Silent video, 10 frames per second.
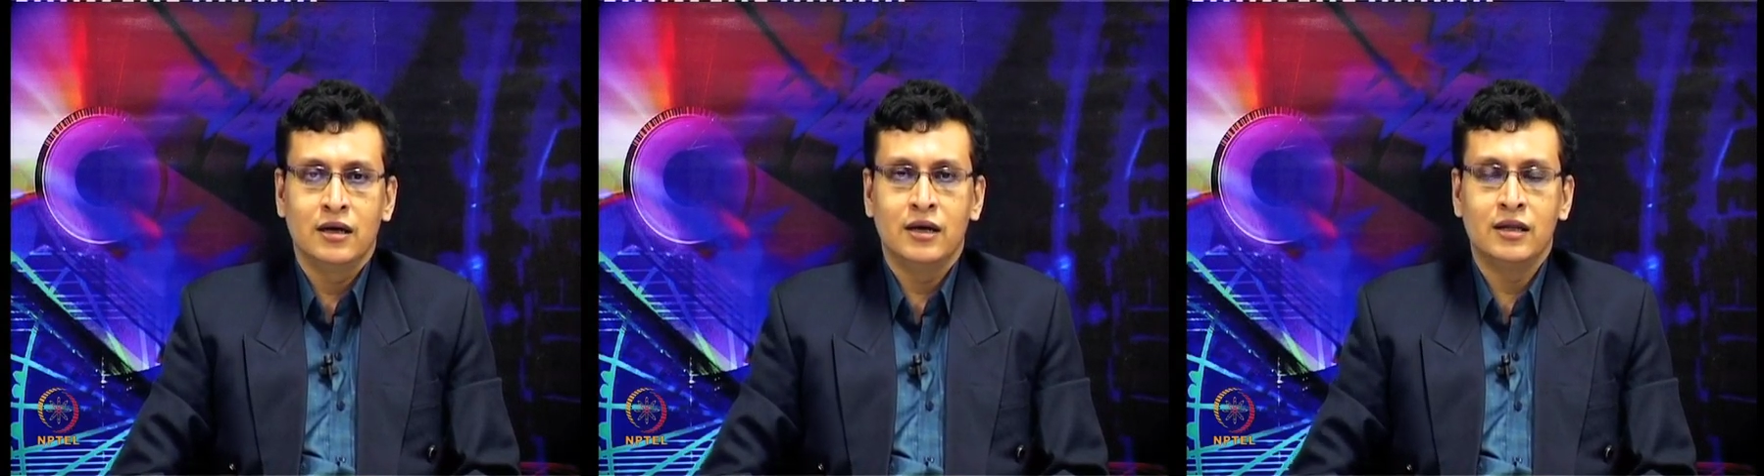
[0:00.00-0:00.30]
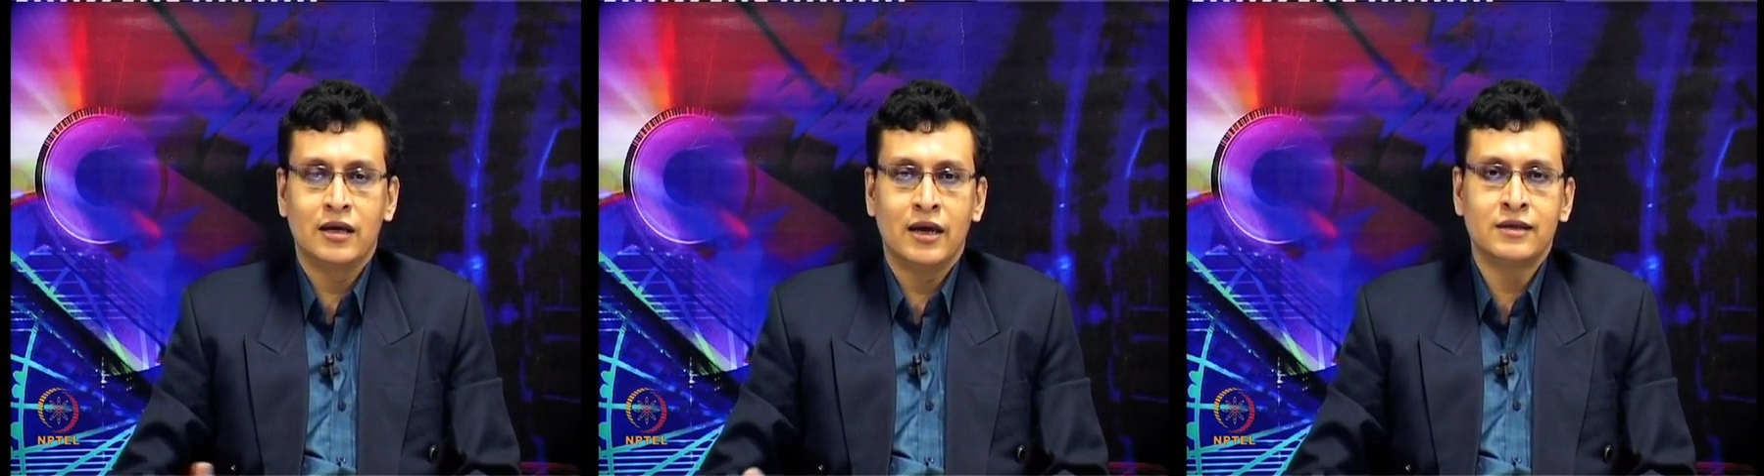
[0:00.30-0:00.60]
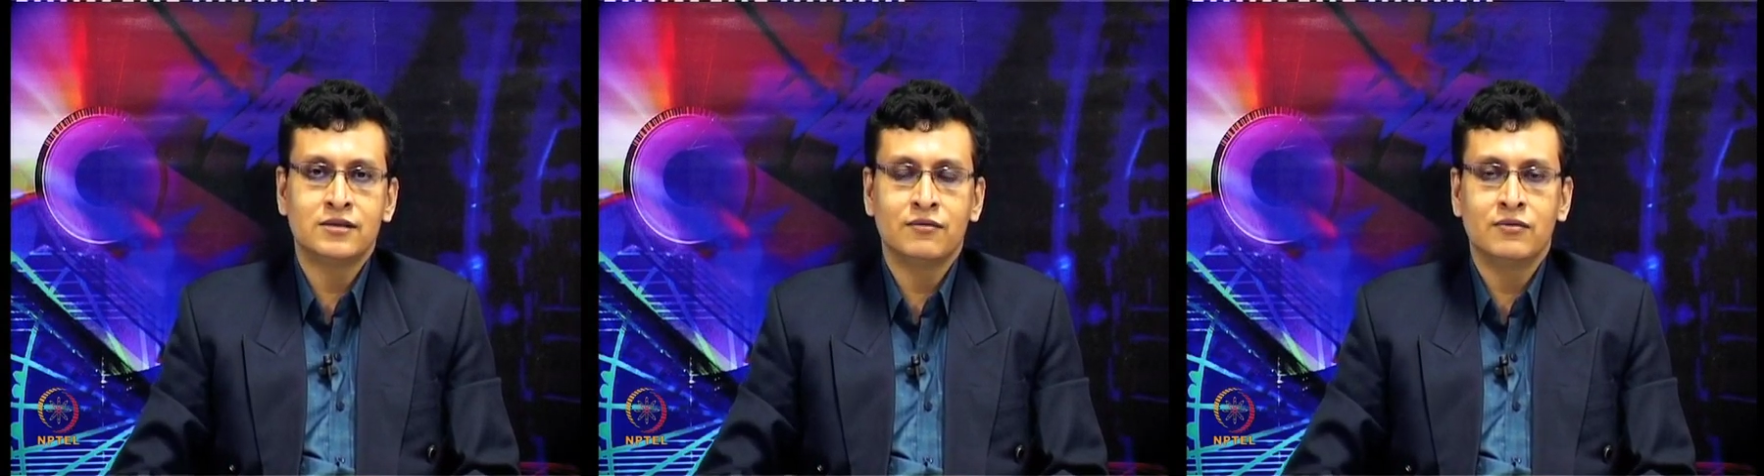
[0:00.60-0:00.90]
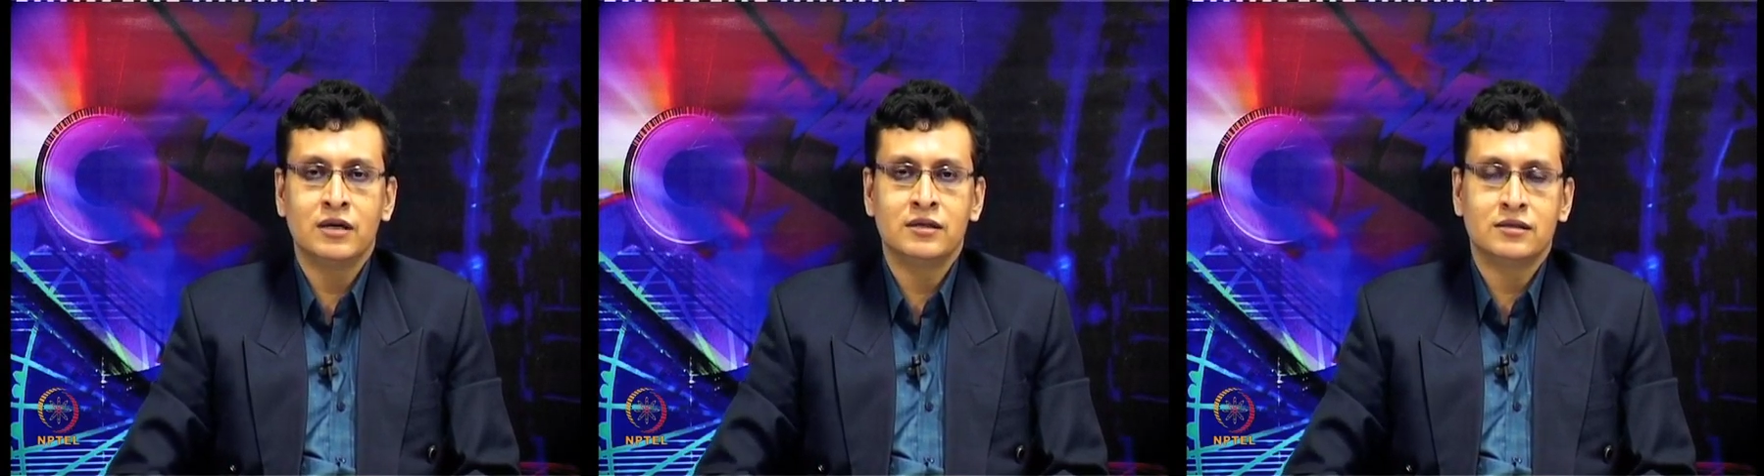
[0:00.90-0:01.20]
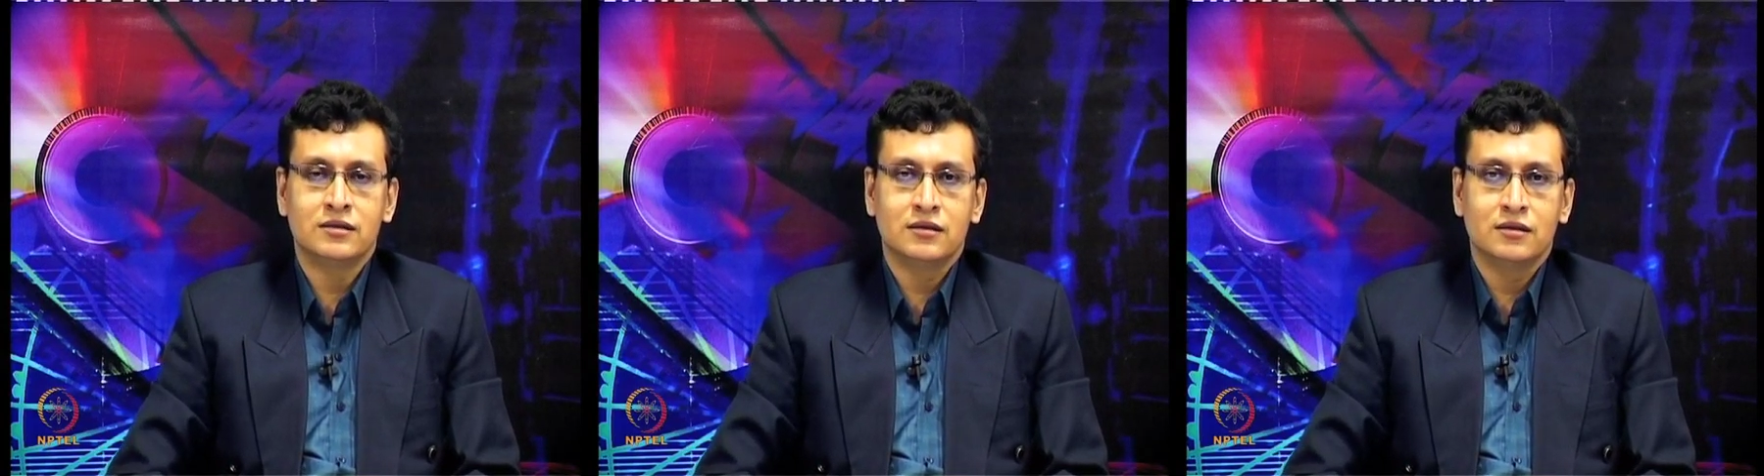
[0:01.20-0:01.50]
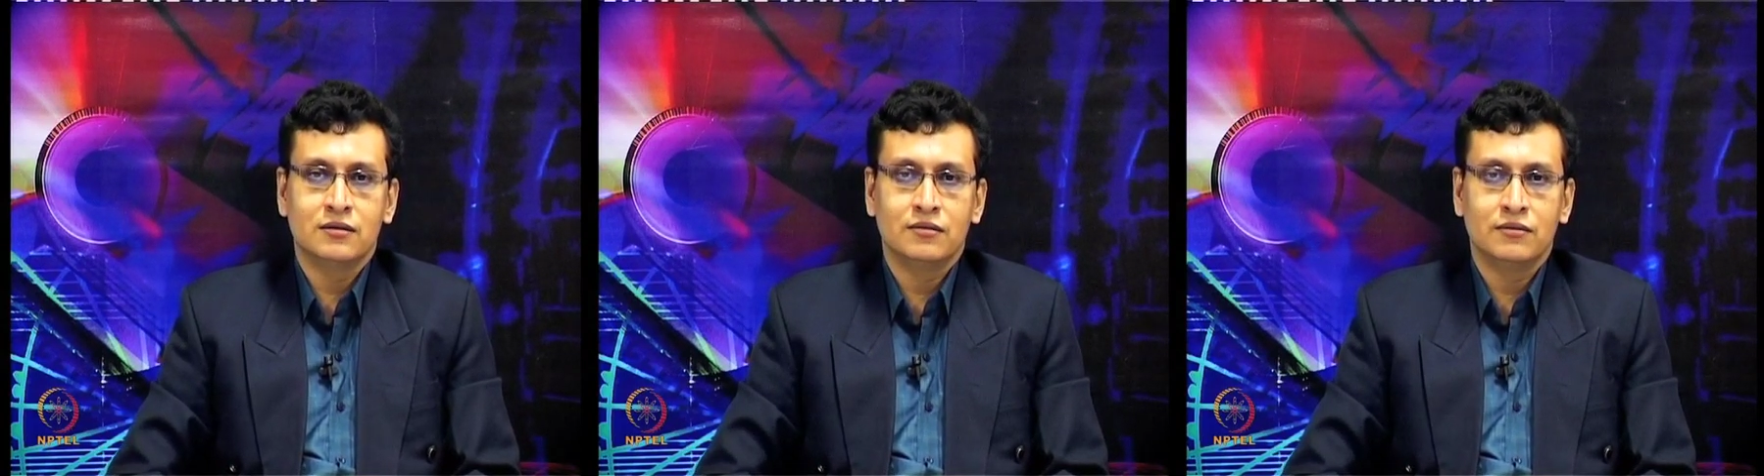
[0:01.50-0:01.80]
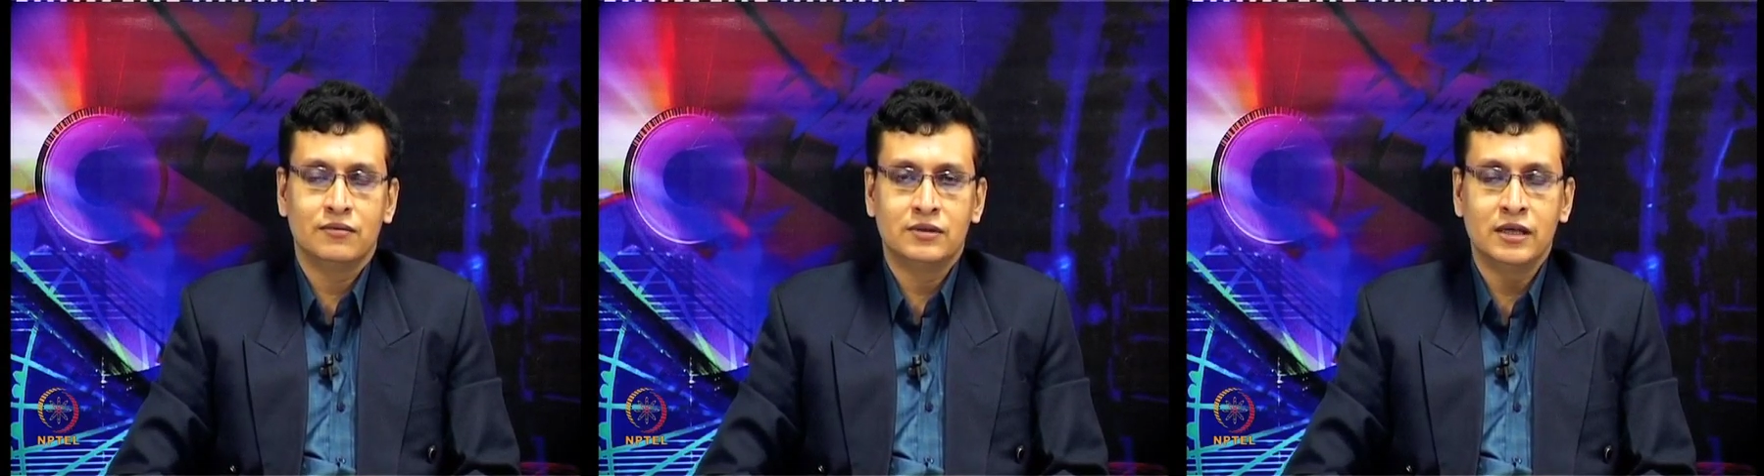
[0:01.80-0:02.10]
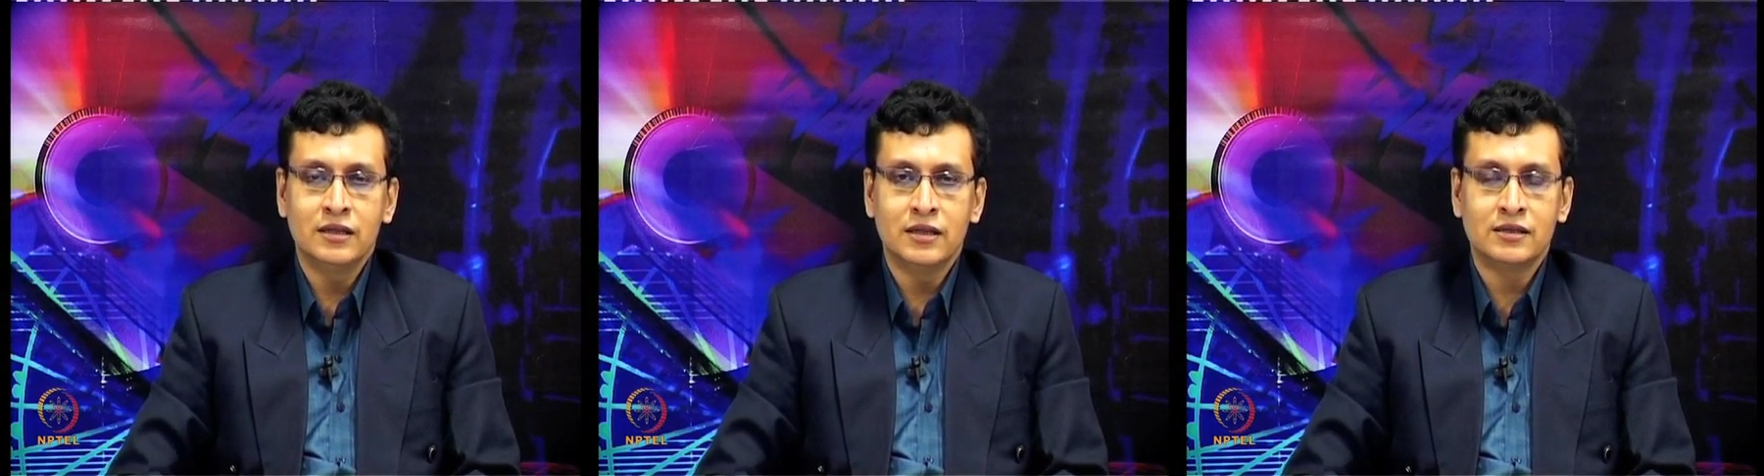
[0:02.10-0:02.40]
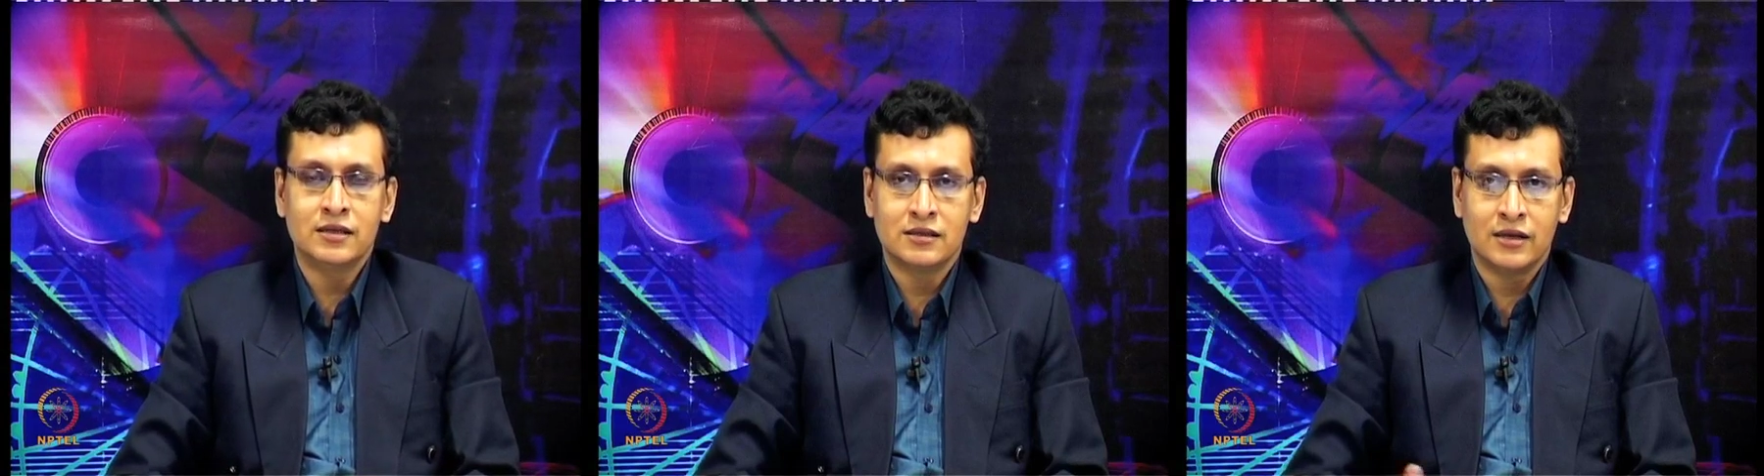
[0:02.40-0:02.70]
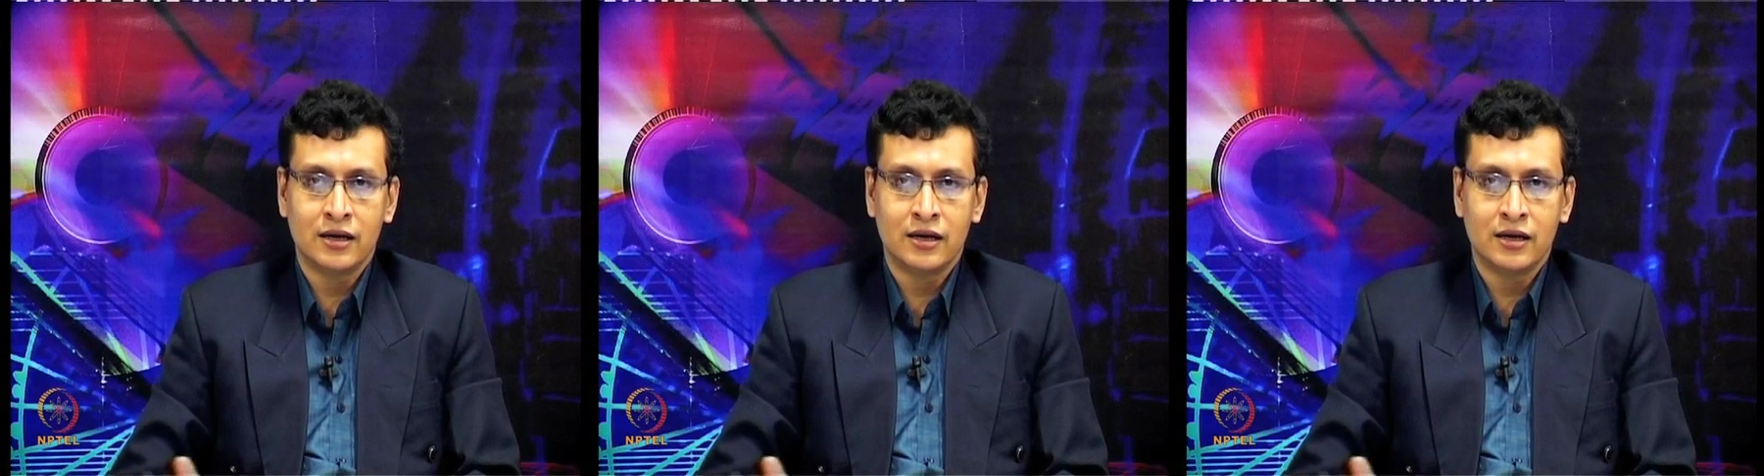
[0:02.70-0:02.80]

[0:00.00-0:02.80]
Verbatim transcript: In the case of these synthesis